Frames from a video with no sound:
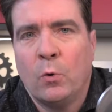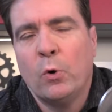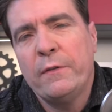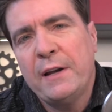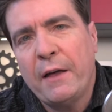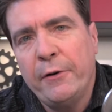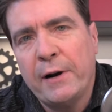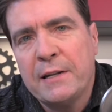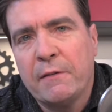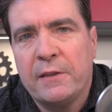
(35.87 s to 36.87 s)
or the other
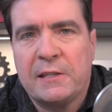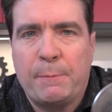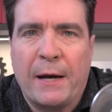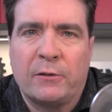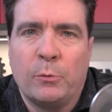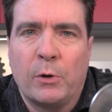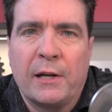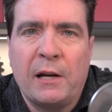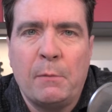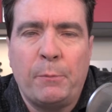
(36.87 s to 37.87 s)
end of the spectrum where they
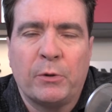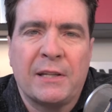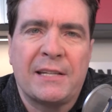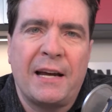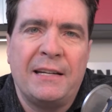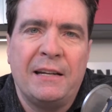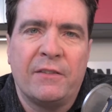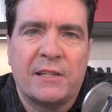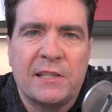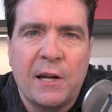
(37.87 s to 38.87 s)
come up with this idea
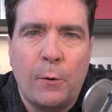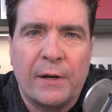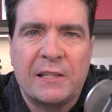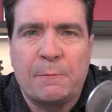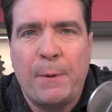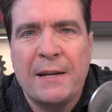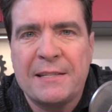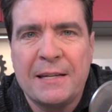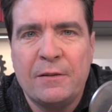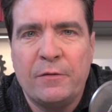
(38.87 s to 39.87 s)
that's so
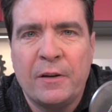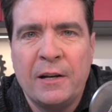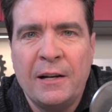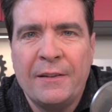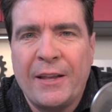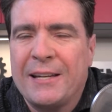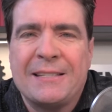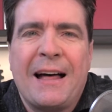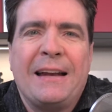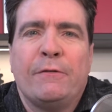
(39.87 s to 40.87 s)
expensive that
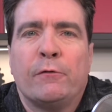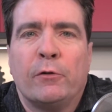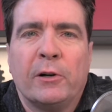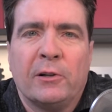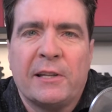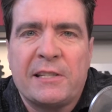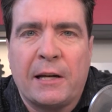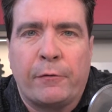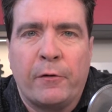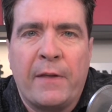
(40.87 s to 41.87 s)
it's not even
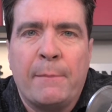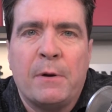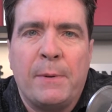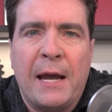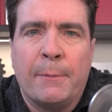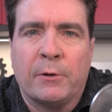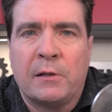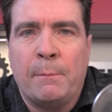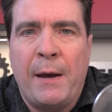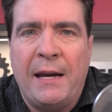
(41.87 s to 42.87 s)
realistic for them to be able
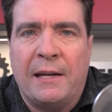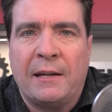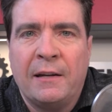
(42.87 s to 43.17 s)
to make.